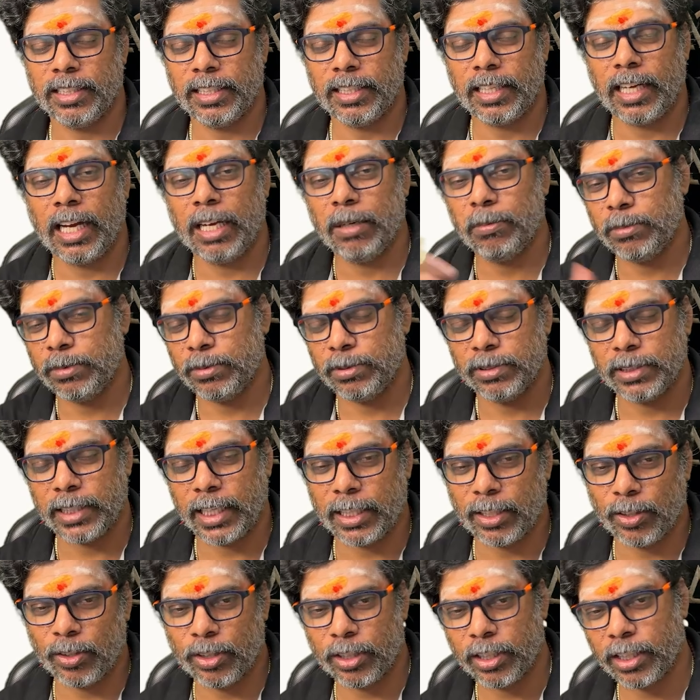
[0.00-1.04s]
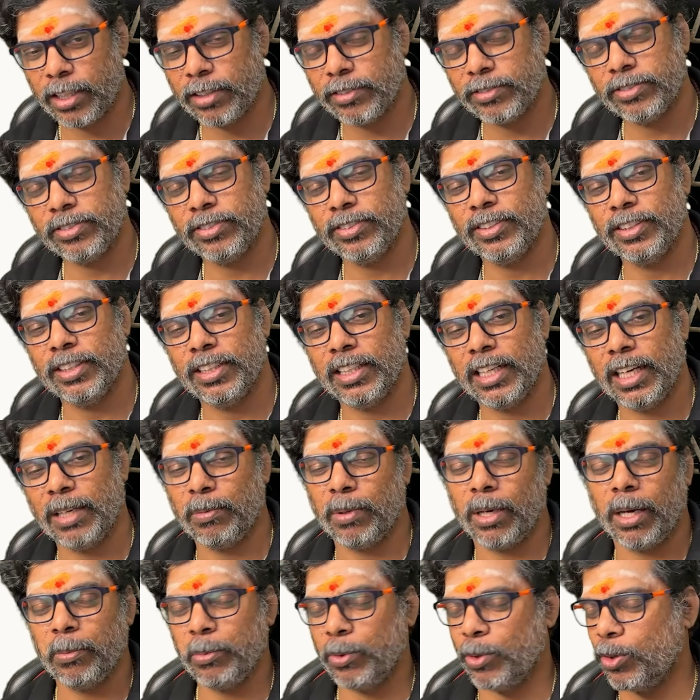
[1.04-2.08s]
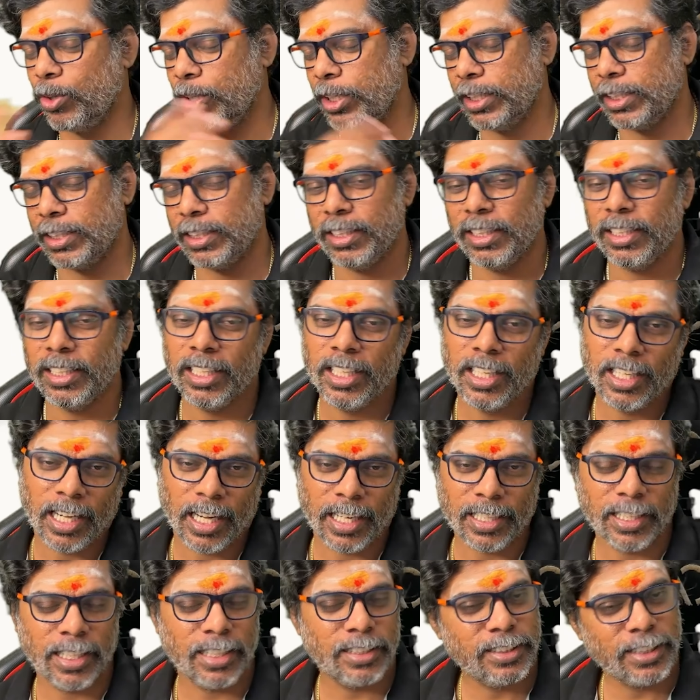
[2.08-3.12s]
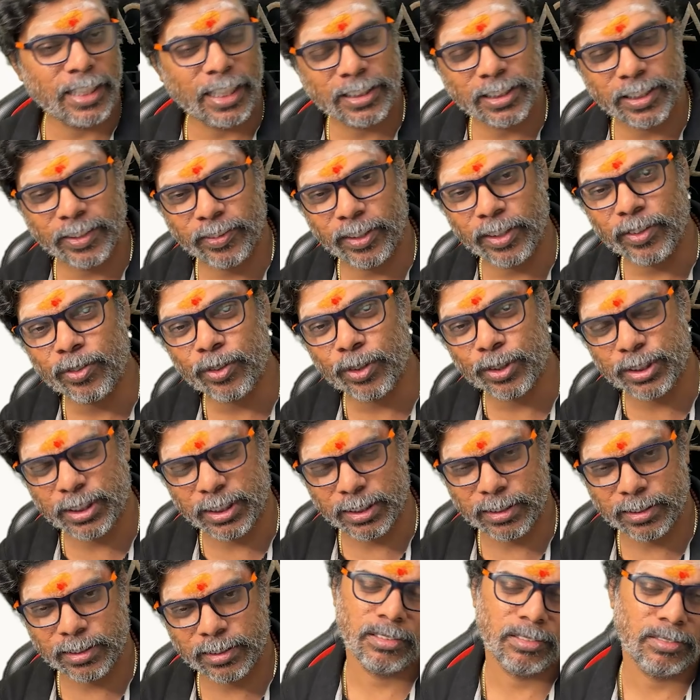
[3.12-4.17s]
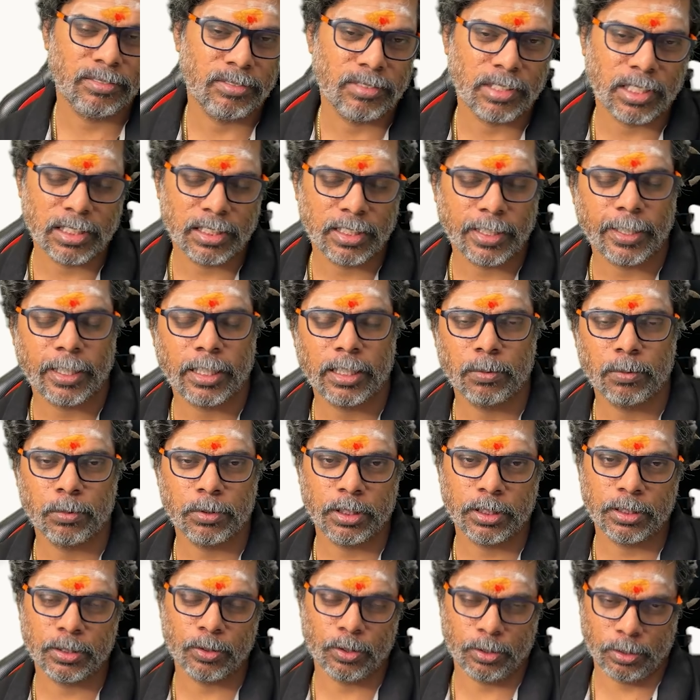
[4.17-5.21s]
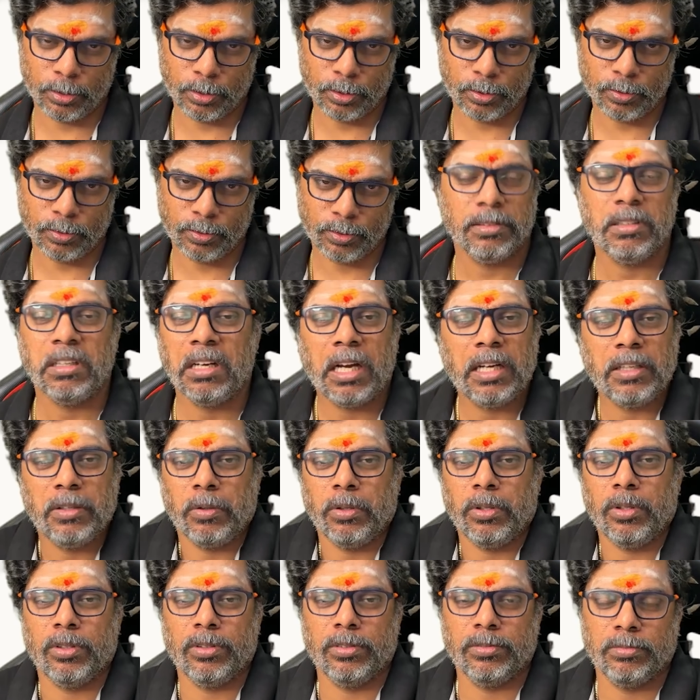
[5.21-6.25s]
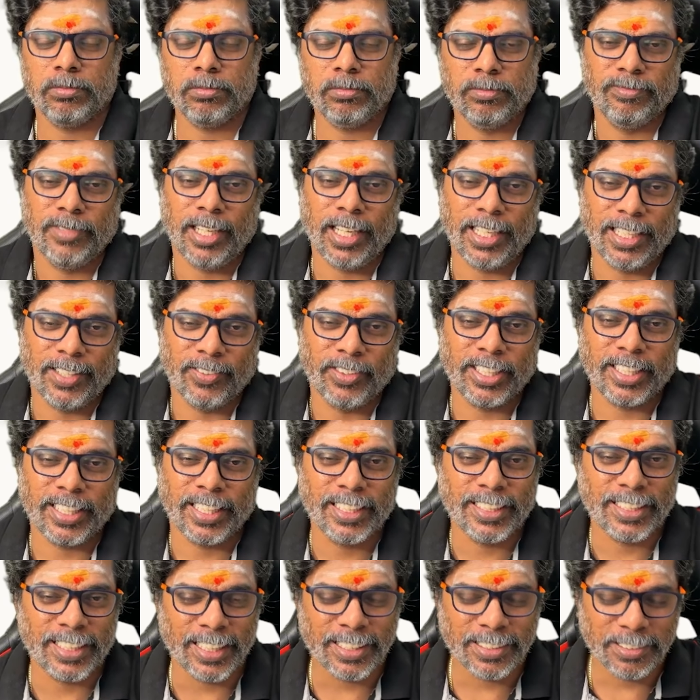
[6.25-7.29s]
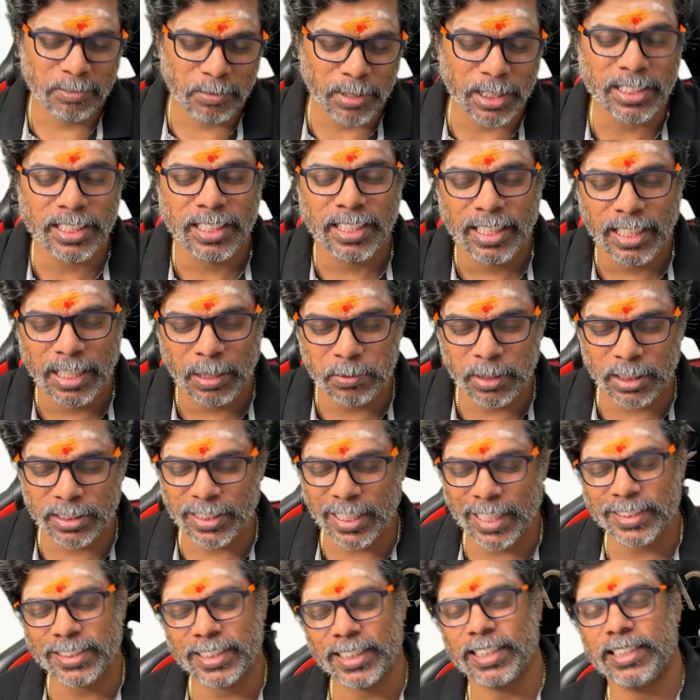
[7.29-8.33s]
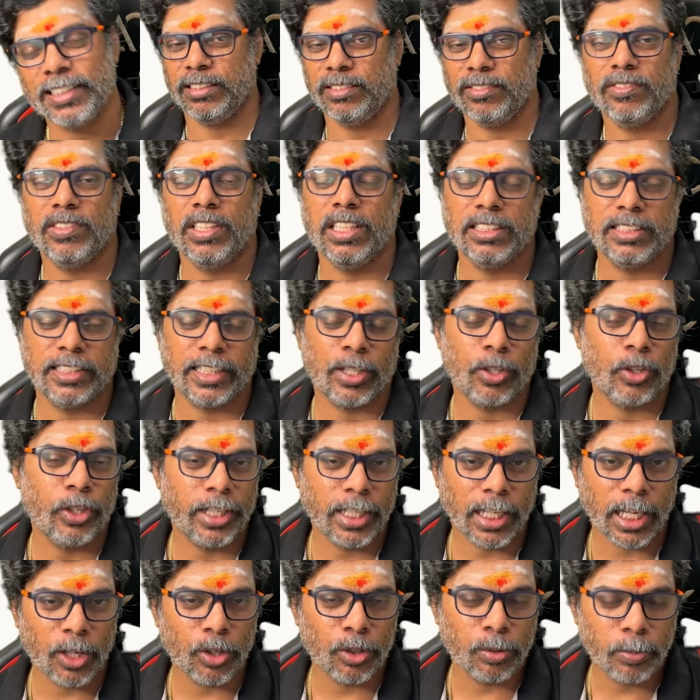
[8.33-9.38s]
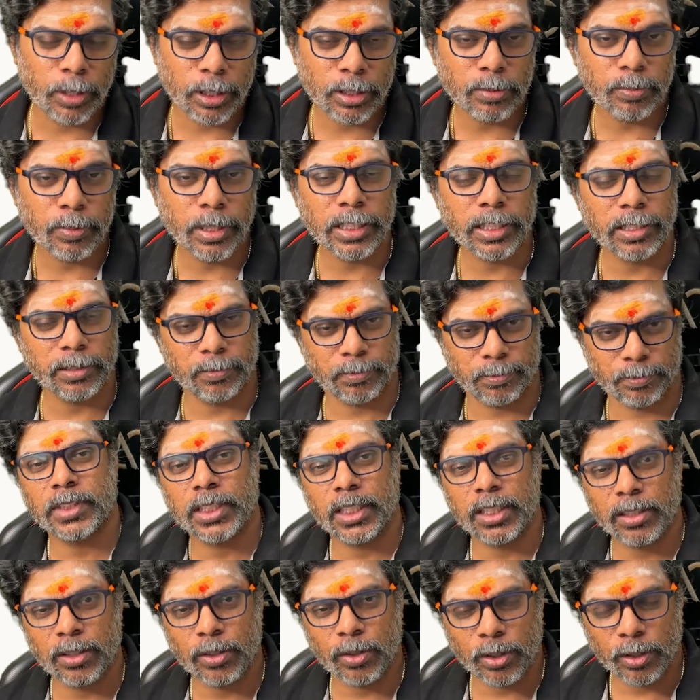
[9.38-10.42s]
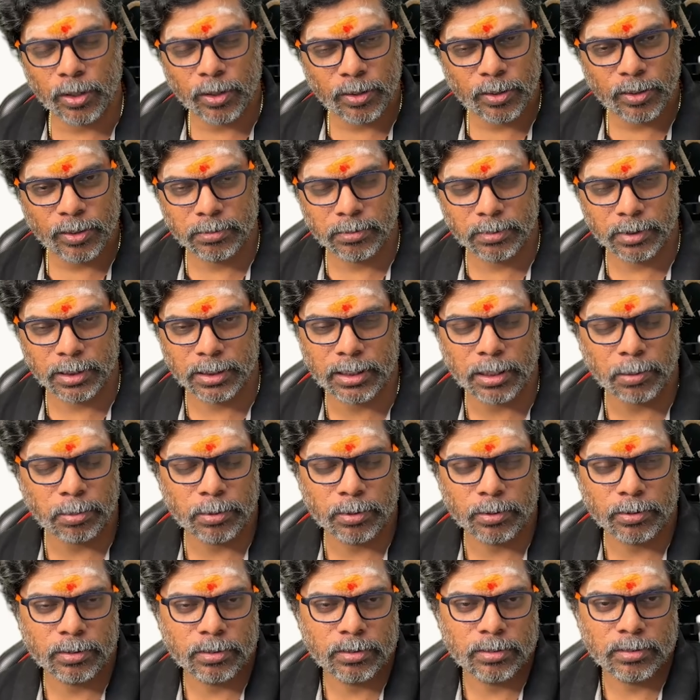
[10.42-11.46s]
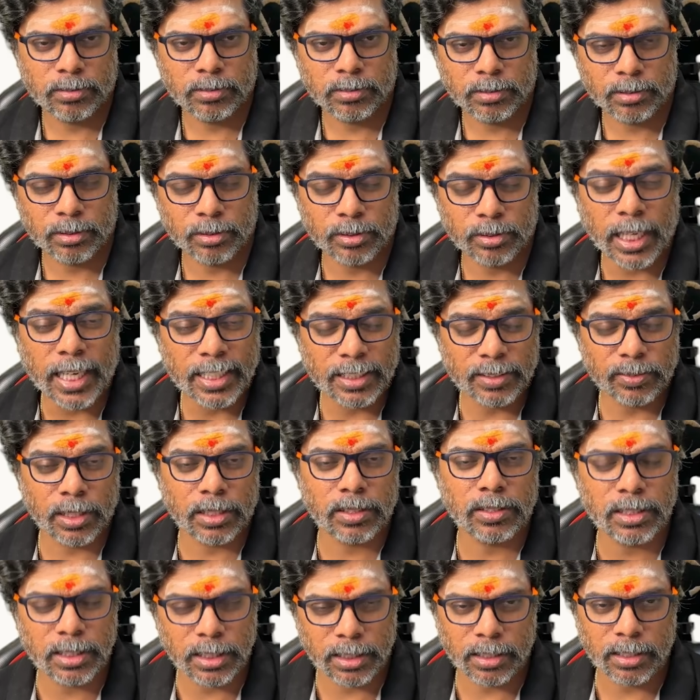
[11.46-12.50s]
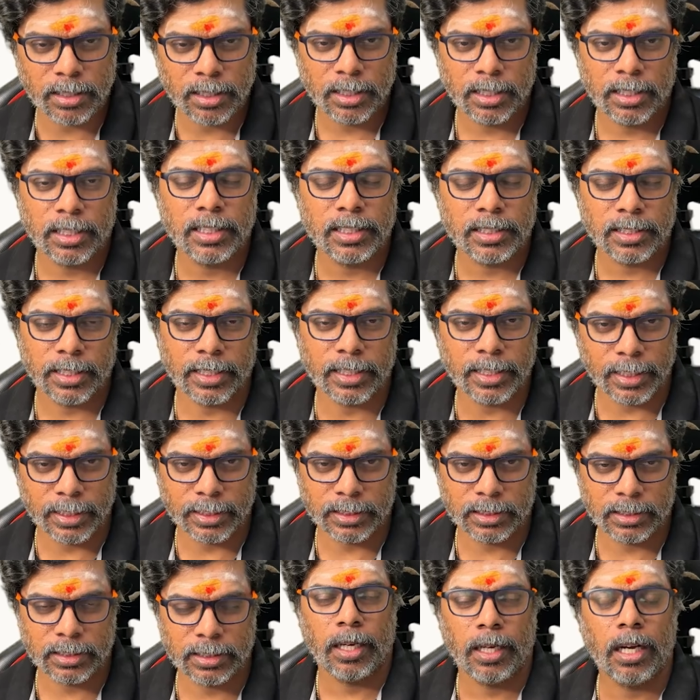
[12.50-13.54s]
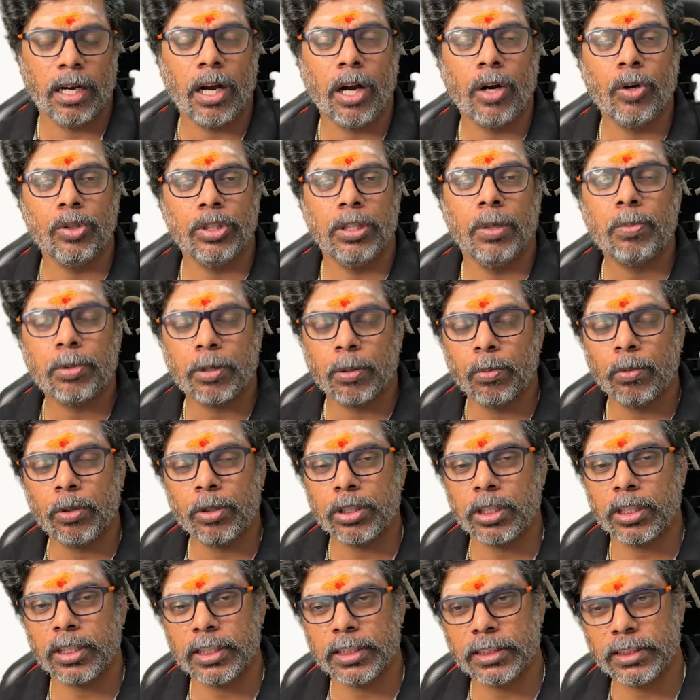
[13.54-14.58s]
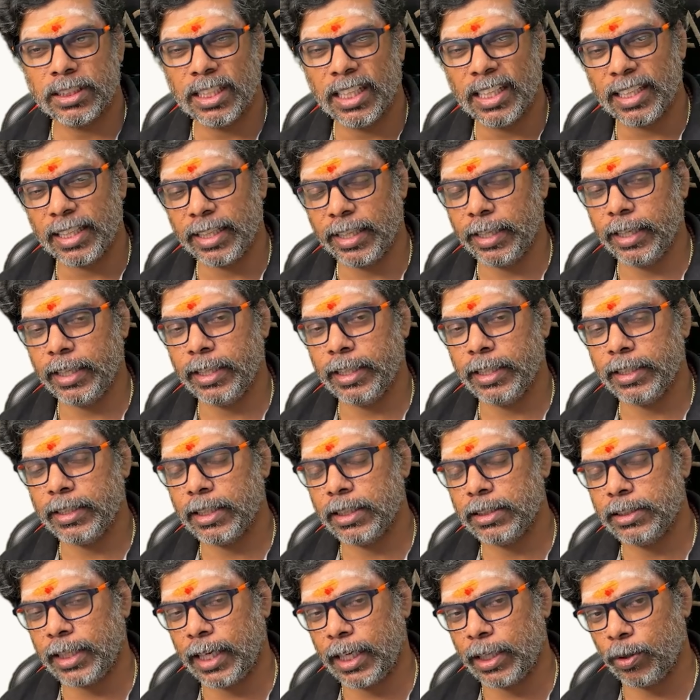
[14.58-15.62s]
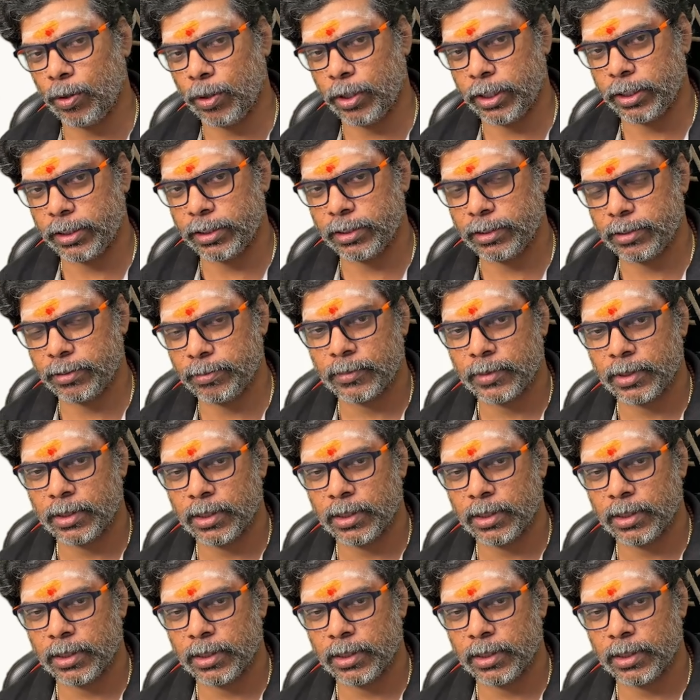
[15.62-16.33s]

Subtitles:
I'm shareholder of, I'm holding 100 shares of Infosys, what Narayana Murthy is going to do? I don't know. I never tried that, but I'm just asking. Will security allow me to meet him? Don't know. It's up to. So that is what the thing is. How the promoter is treating the shareholders.